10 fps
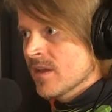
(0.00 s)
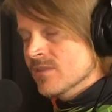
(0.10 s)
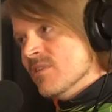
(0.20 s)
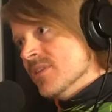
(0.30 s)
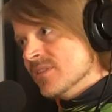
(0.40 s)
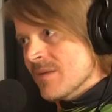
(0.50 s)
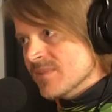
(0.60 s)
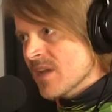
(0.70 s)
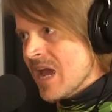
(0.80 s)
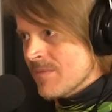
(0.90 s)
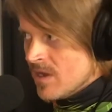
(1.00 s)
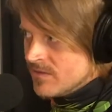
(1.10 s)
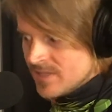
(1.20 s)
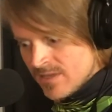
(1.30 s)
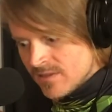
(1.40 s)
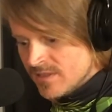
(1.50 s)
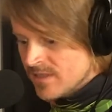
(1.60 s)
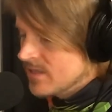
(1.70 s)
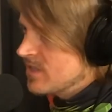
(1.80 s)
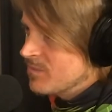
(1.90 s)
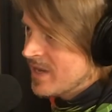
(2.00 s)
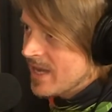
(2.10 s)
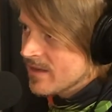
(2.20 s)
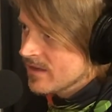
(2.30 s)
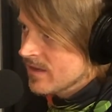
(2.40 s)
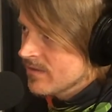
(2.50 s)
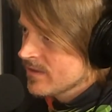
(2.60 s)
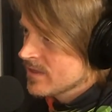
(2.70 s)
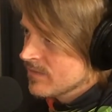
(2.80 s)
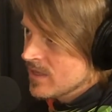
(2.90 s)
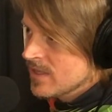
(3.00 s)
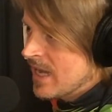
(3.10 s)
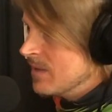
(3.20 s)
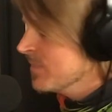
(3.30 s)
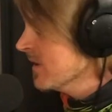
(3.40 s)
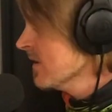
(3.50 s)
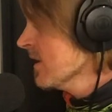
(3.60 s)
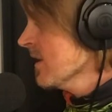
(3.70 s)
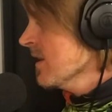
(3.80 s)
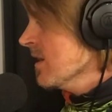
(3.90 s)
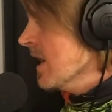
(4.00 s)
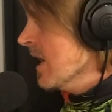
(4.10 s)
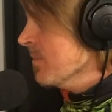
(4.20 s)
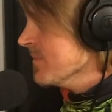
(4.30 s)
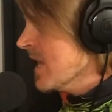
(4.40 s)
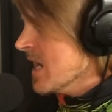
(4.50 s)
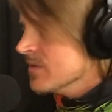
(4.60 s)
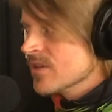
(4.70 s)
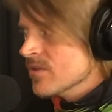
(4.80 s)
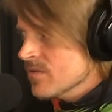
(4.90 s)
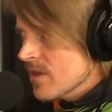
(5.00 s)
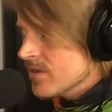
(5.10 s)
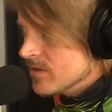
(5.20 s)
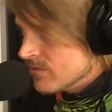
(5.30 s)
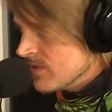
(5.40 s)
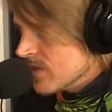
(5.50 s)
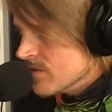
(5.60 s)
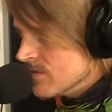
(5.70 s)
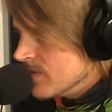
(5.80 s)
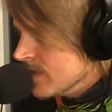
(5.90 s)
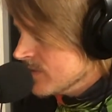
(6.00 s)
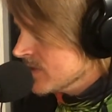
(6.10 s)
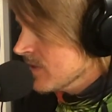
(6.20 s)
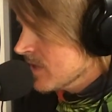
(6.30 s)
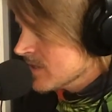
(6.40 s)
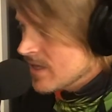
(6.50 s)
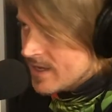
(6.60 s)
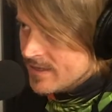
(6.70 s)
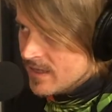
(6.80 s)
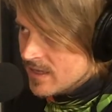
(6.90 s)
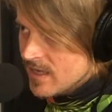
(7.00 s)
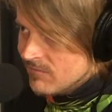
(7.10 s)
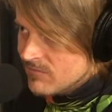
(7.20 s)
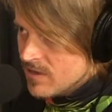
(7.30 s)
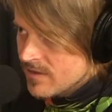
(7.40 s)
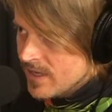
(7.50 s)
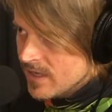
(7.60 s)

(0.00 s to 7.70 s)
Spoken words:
It's around the same time. Obviously, he's listening to Jeff Beck, and stuff like that. But it was cool. I thought it was really cool what he was doing, that psychedelic kind of rock thing.